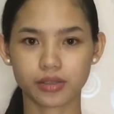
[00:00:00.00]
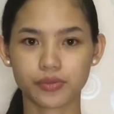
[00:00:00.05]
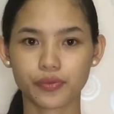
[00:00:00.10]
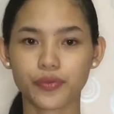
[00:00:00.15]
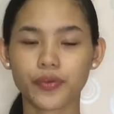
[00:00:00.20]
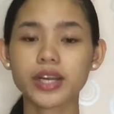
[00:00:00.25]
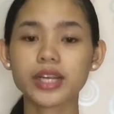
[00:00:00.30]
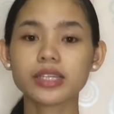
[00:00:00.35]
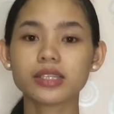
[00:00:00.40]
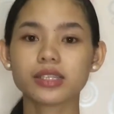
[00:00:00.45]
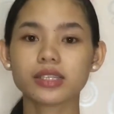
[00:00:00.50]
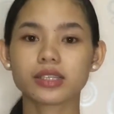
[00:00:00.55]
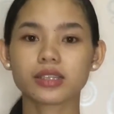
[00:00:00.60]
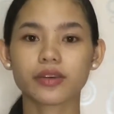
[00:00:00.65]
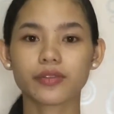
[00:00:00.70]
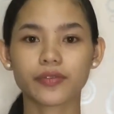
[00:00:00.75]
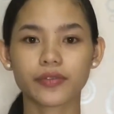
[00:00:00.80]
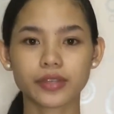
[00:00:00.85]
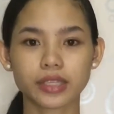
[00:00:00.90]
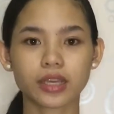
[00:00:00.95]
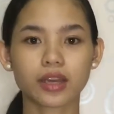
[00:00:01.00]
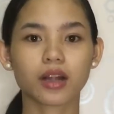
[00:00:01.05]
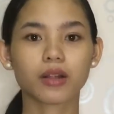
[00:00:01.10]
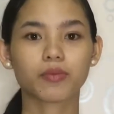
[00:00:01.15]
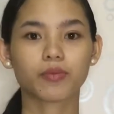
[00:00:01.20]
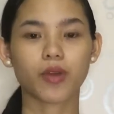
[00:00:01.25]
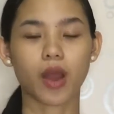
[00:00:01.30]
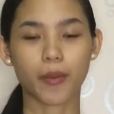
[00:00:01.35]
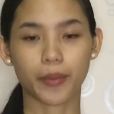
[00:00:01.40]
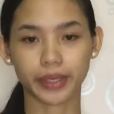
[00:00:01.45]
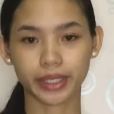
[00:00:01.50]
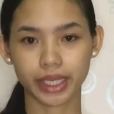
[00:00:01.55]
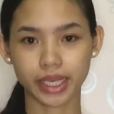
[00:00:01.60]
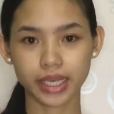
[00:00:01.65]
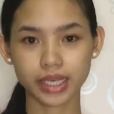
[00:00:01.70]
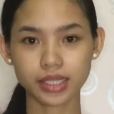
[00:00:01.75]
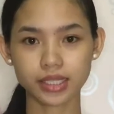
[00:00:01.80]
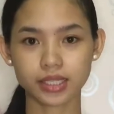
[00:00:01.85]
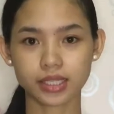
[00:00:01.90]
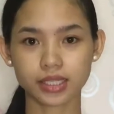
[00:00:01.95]
First is the physical
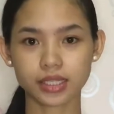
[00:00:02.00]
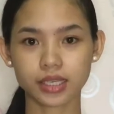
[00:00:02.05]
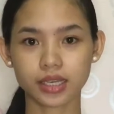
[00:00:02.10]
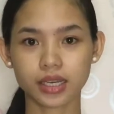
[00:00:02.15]
properties,